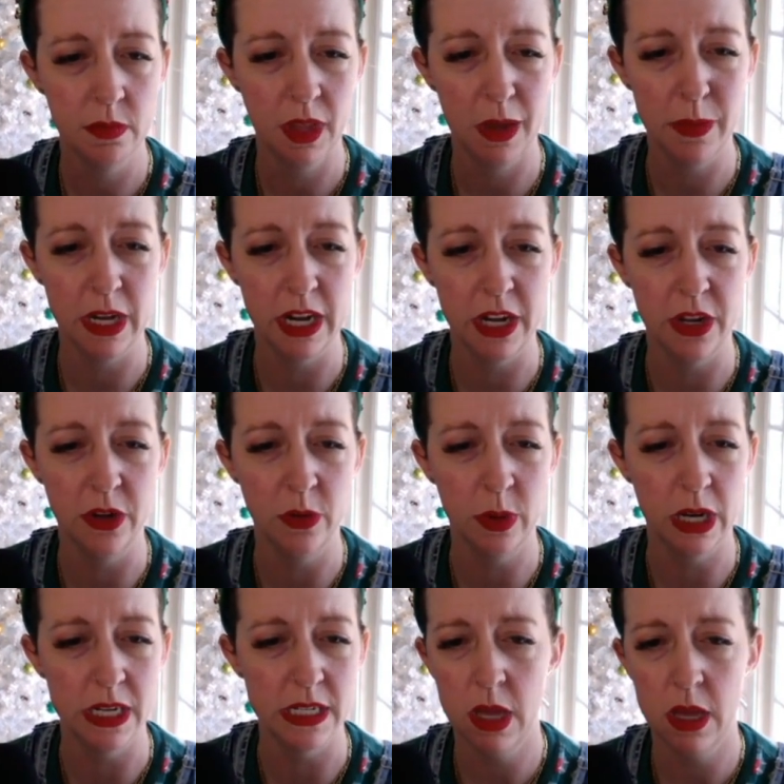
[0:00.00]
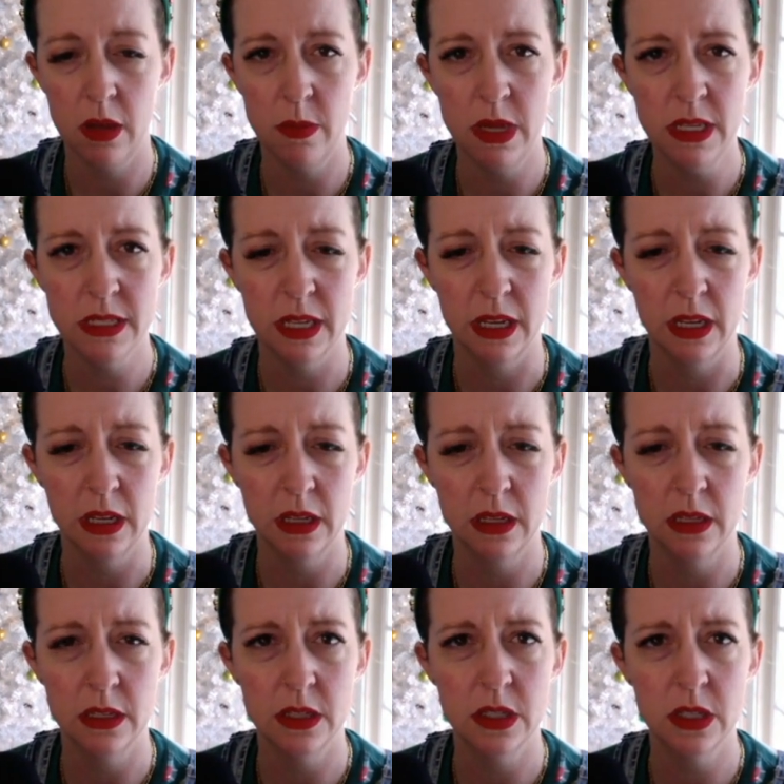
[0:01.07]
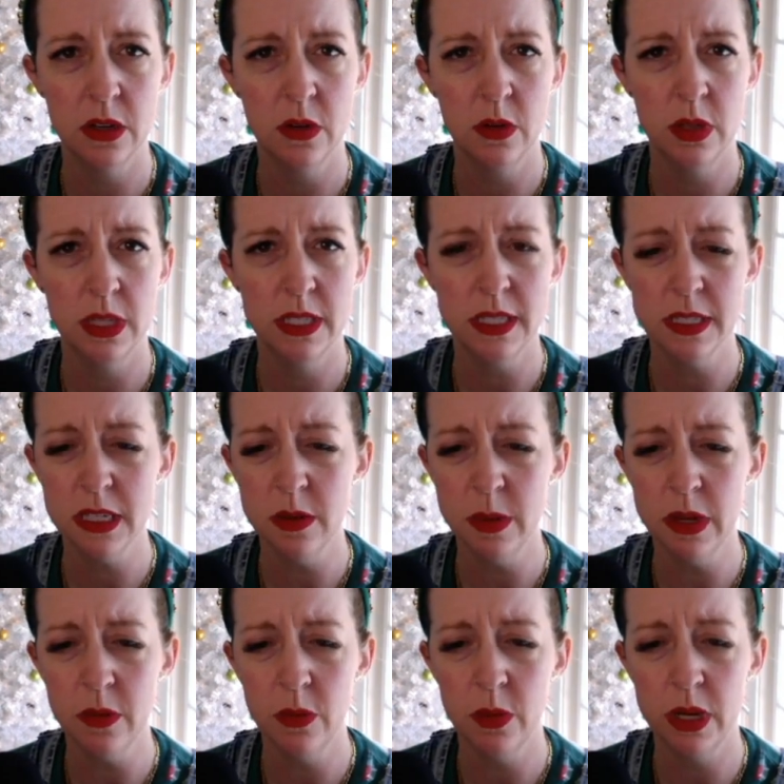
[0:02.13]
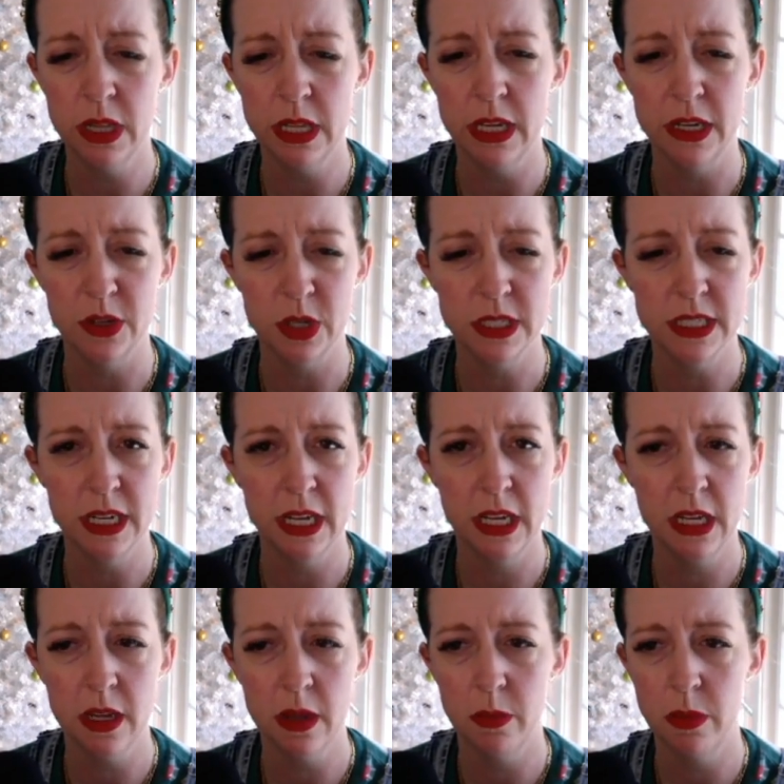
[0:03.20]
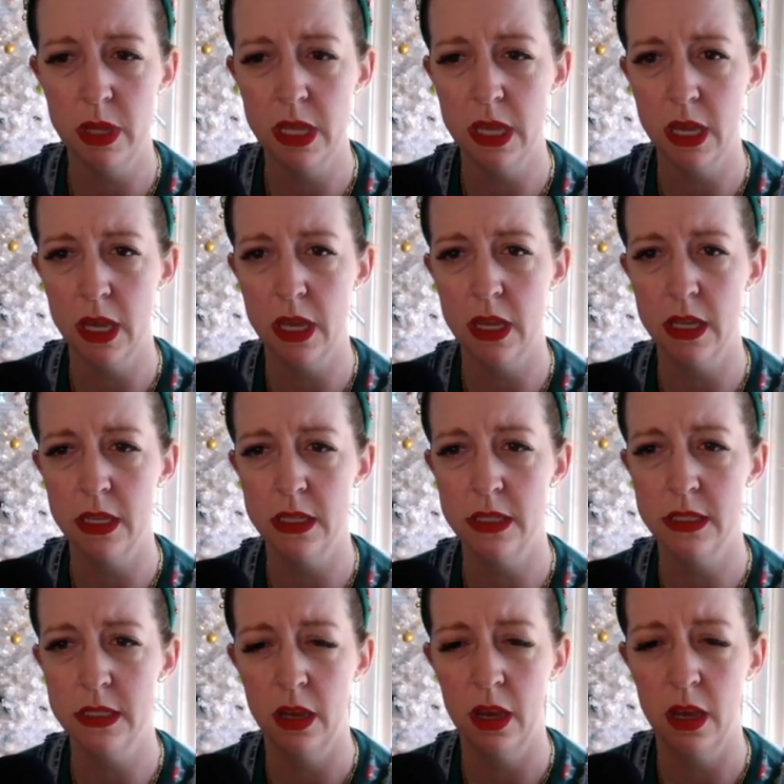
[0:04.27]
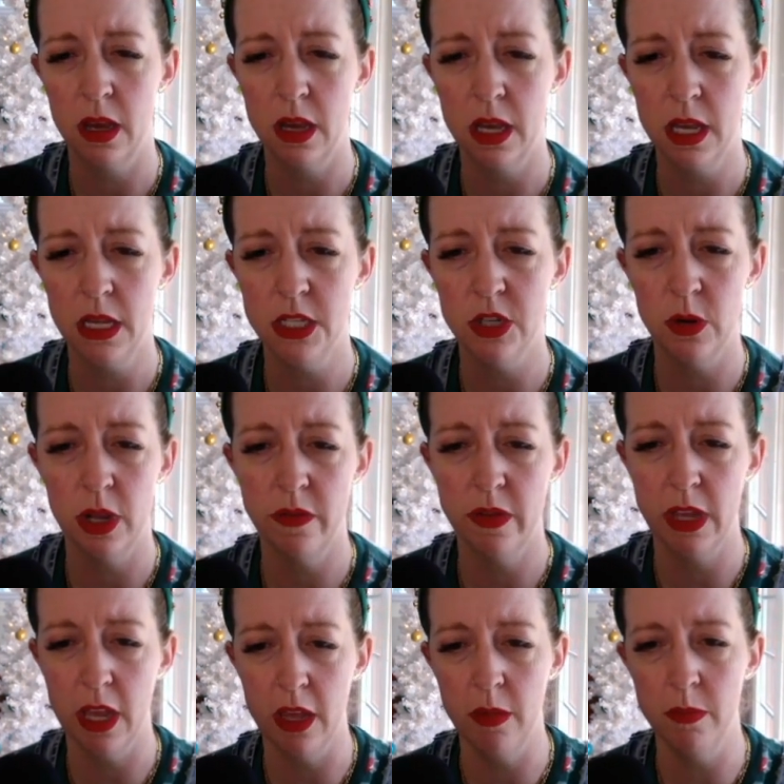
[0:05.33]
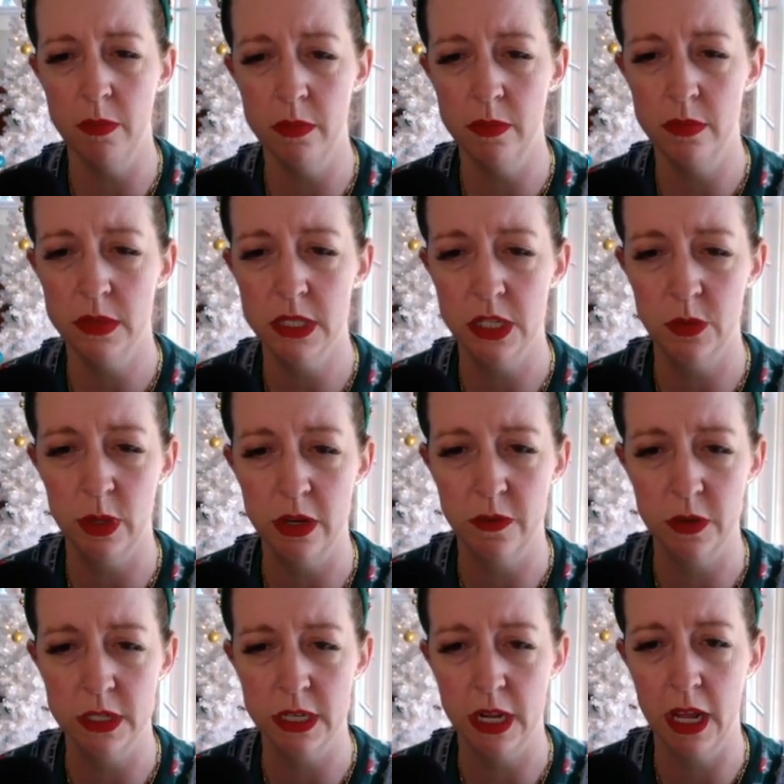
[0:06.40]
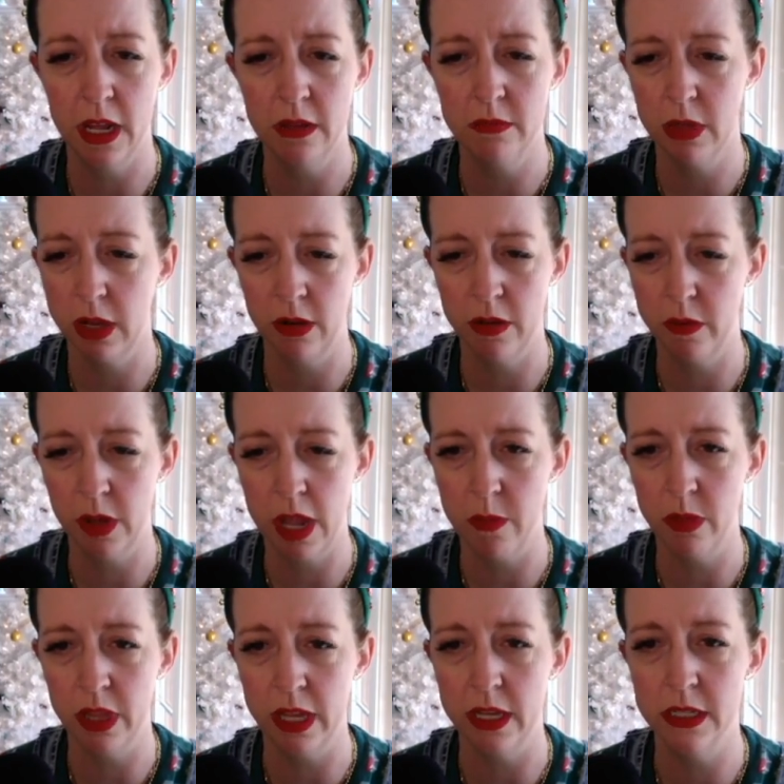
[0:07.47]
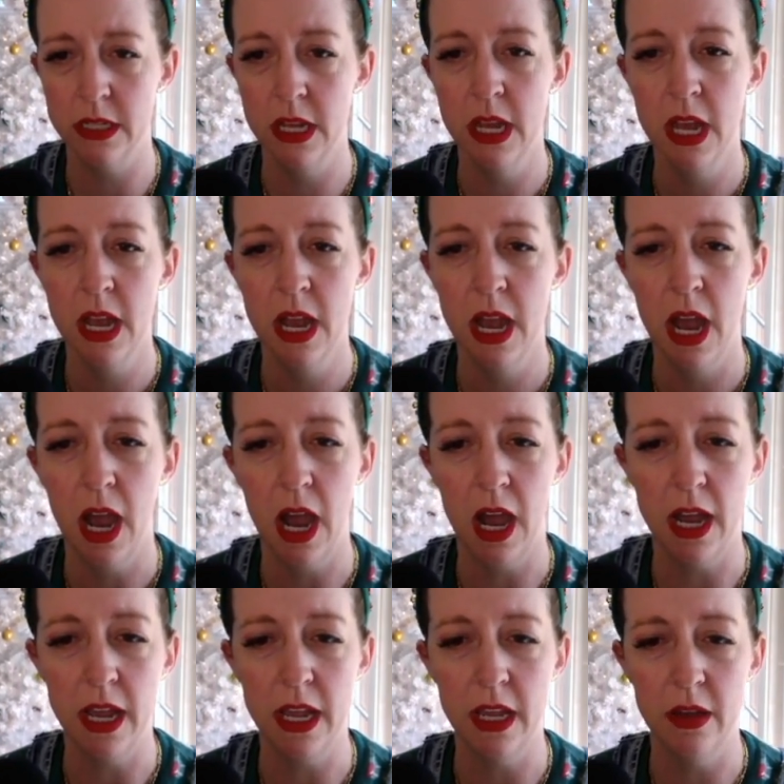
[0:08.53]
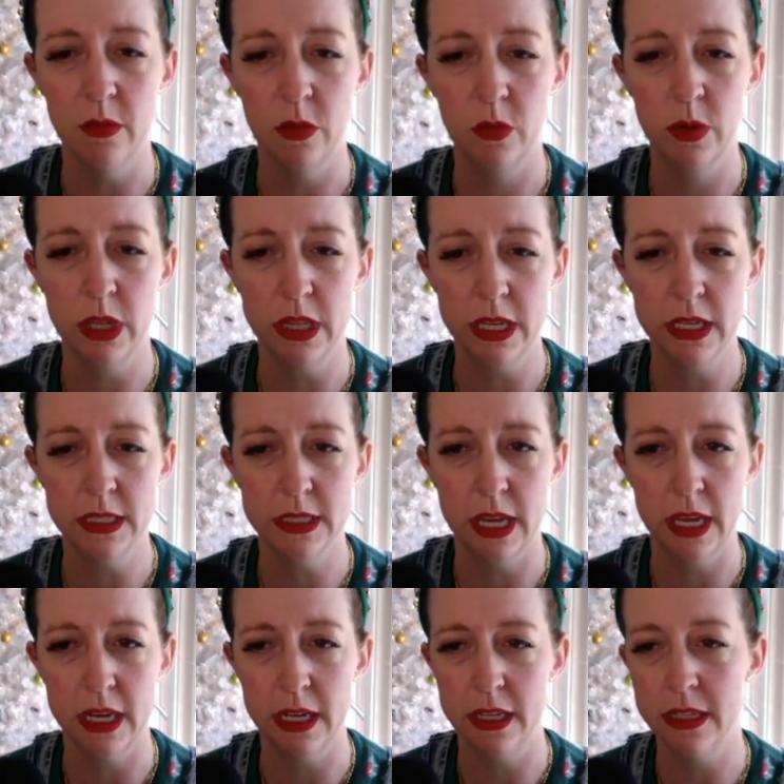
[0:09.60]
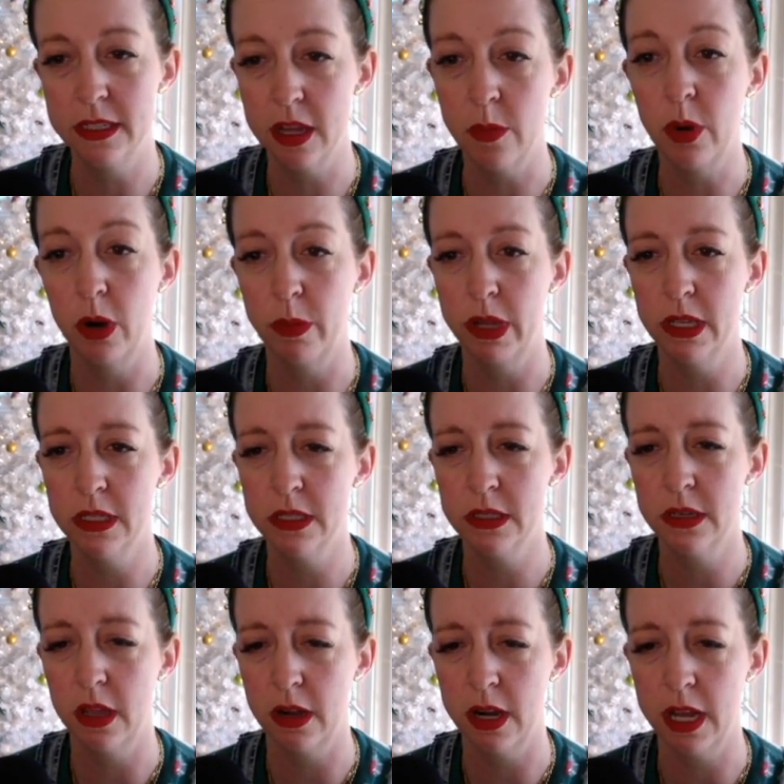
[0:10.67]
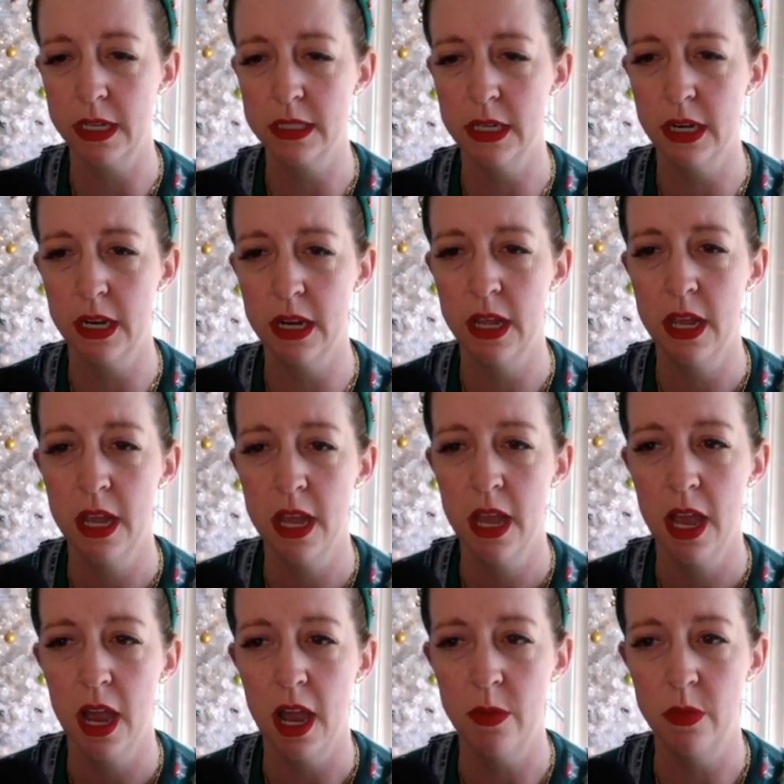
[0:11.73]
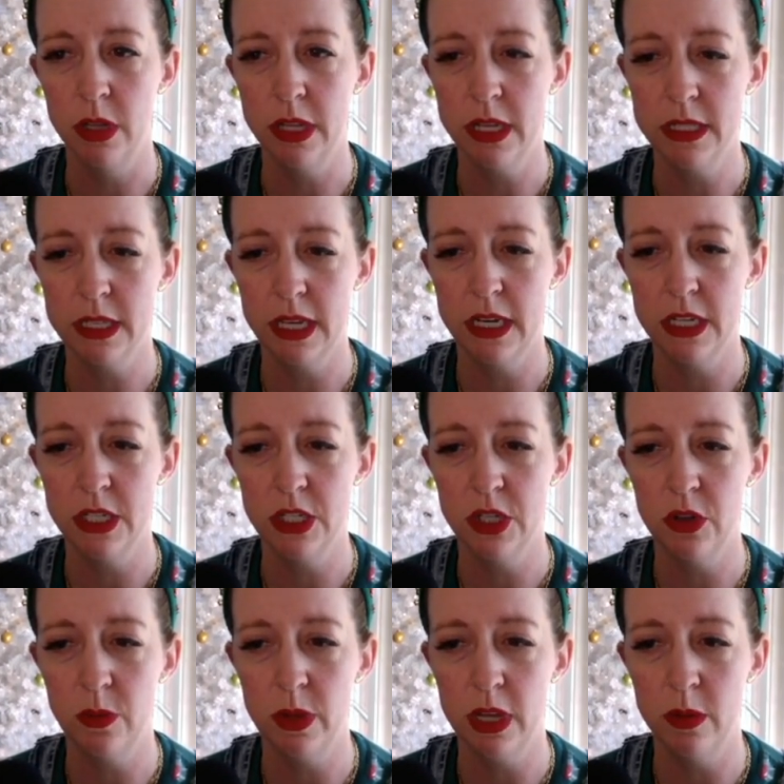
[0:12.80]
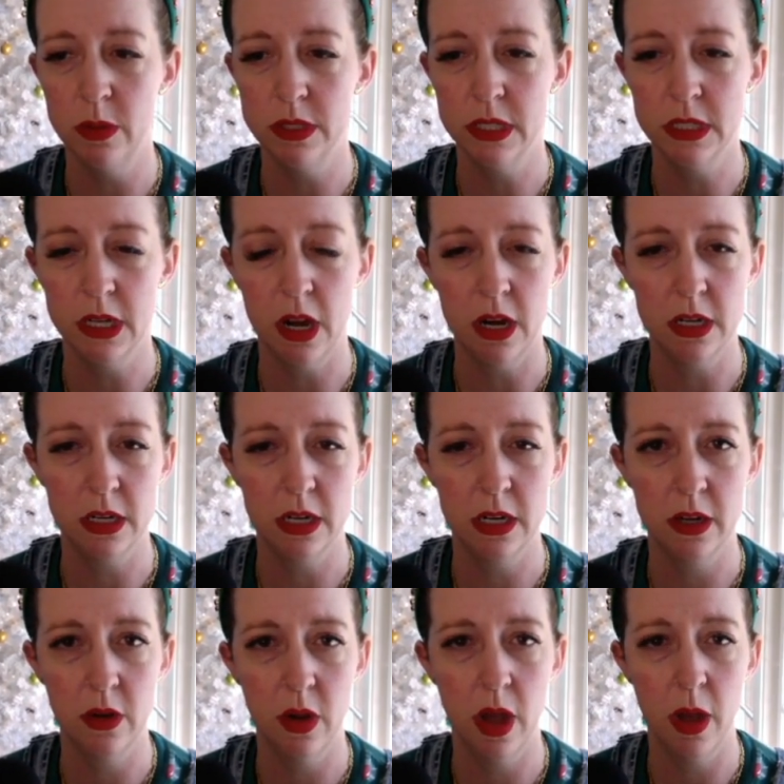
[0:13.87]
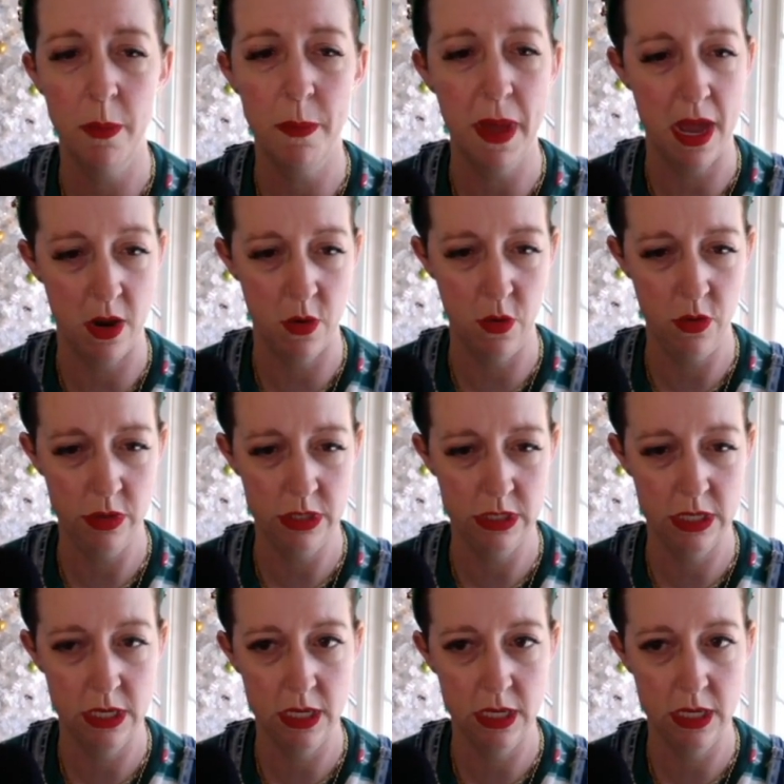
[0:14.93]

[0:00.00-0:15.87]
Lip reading: I mean, I knew, but I did. Amazing. So, this is going to be really interesting because I don't have a game situated for today. I don't have a game planned. I am really excited. It's on purpose, not on accident. I'm really excited to be able to talk about